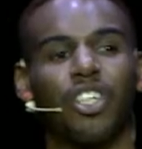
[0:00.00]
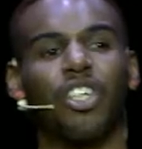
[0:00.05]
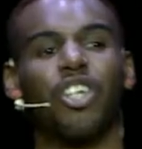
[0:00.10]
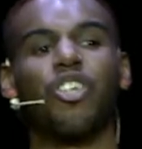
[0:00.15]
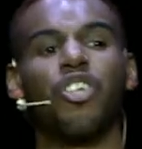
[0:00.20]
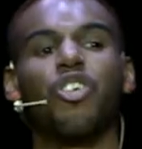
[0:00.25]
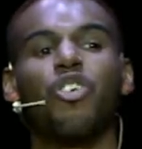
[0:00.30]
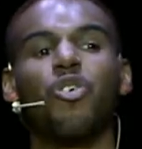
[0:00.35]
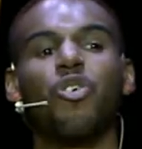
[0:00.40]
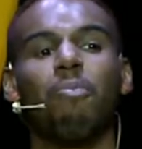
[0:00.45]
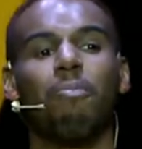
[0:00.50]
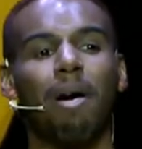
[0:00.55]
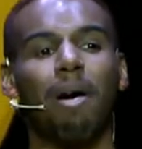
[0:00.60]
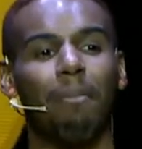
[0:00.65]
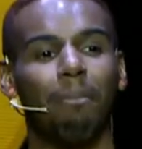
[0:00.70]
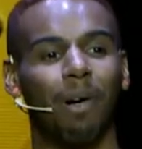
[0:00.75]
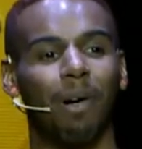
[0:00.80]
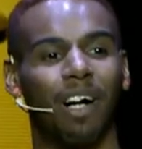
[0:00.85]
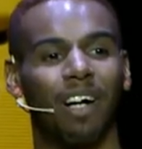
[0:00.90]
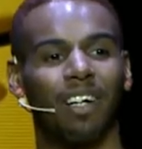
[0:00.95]
on to the new
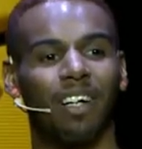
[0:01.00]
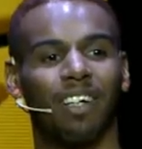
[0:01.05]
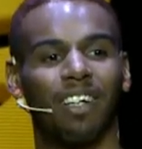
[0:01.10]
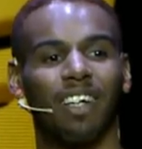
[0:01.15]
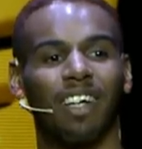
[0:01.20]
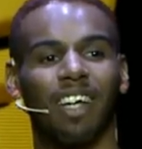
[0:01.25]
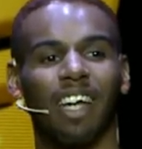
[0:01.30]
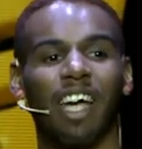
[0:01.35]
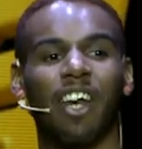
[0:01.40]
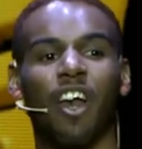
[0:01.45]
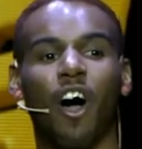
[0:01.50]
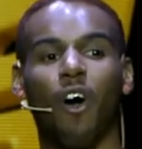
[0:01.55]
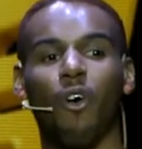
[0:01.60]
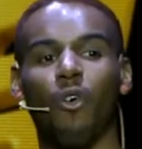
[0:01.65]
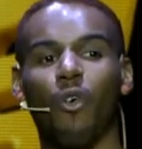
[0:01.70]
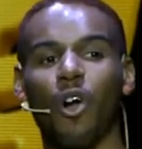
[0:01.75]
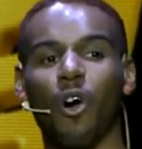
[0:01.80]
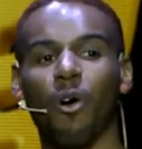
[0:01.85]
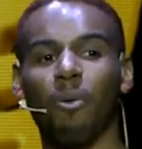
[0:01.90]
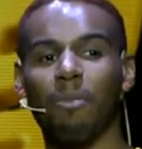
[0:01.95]
member in
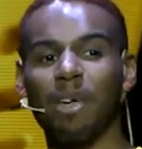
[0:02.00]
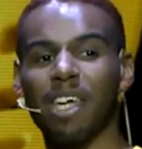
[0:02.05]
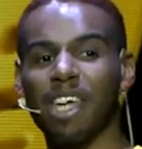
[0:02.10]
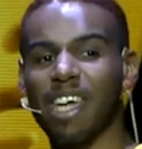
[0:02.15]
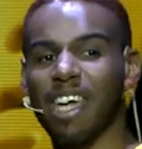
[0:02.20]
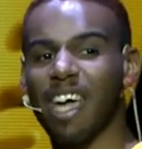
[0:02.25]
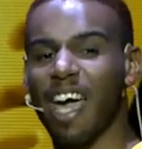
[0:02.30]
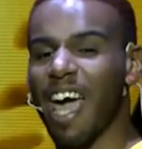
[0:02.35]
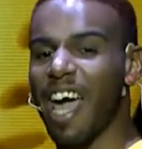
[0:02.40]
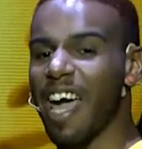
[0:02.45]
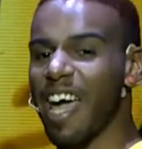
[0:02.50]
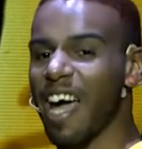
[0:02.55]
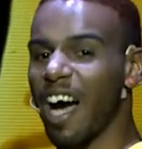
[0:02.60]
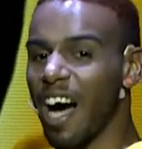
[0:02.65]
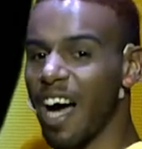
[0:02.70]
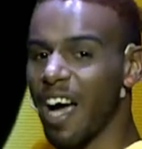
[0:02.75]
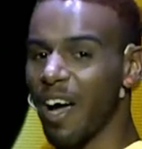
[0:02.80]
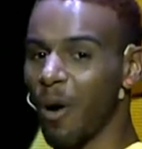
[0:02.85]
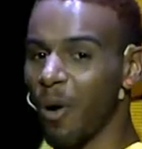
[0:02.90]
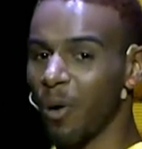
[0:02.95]
our Realme
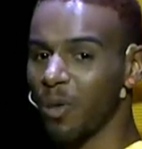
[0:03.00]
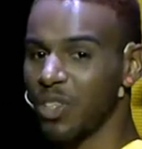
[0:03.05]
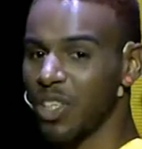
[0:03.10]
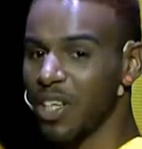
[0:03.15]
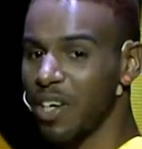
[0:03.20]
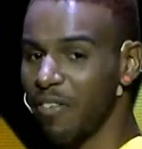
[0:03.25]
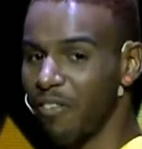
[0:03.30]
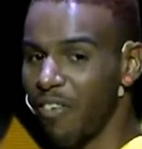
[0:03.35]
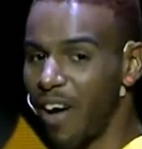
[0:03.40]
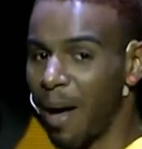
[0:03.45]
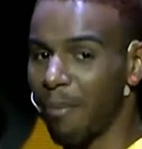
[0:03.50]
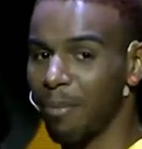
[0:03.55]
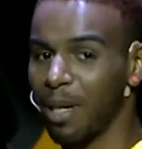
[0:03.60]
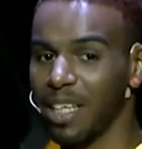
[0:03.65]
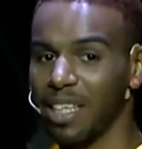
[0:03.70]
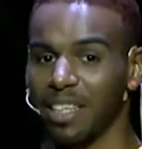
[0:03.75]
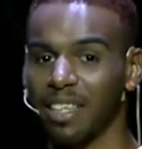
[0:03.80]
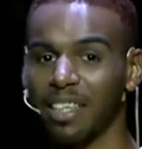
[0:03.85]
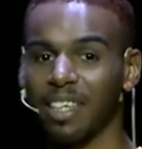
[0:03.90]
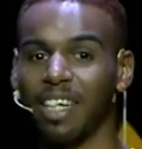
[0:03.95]
AIoT
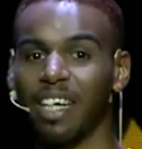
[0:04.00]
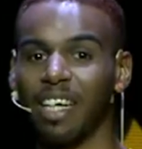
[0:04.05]
family,